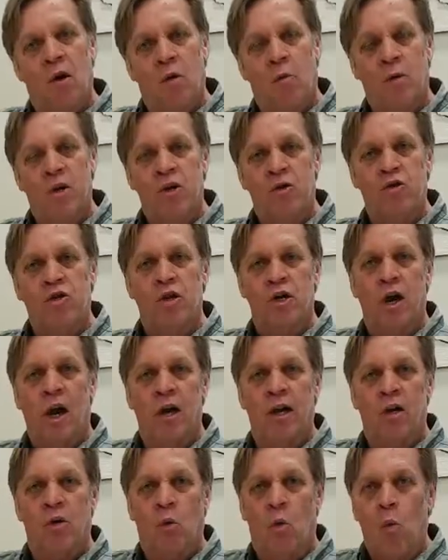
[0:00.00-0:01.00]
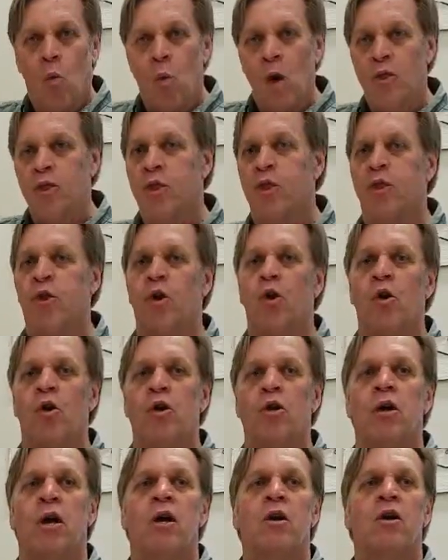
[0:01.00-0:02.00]
when you sit on it, one
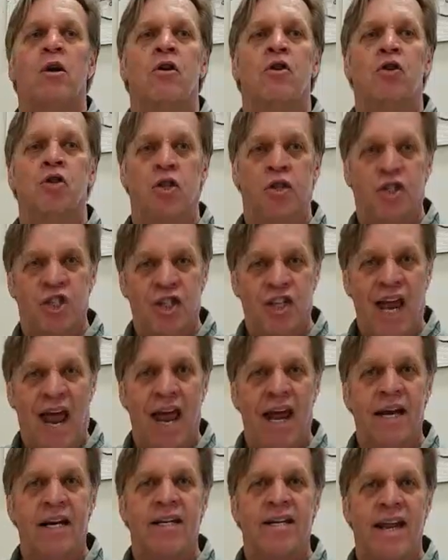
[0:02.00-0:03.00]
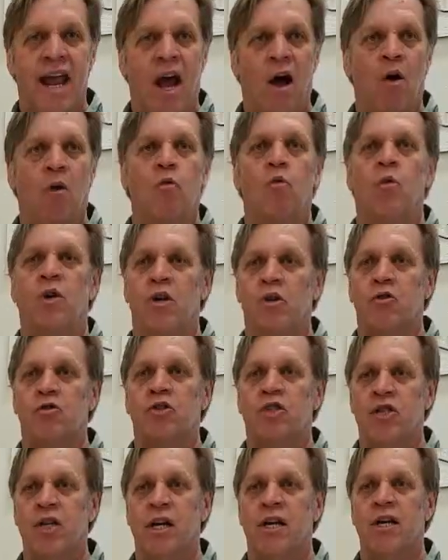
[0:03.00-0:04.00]
third should sag down when you're
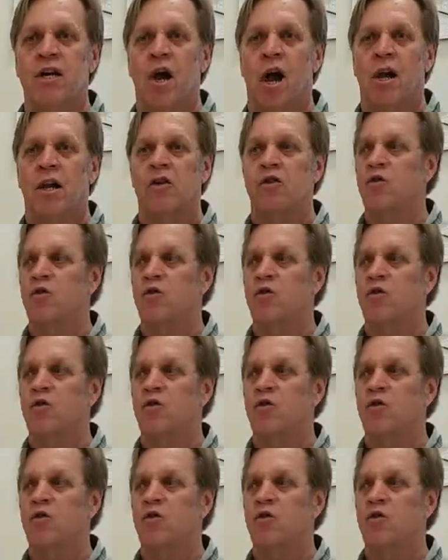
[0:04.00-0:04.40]
sitting on it.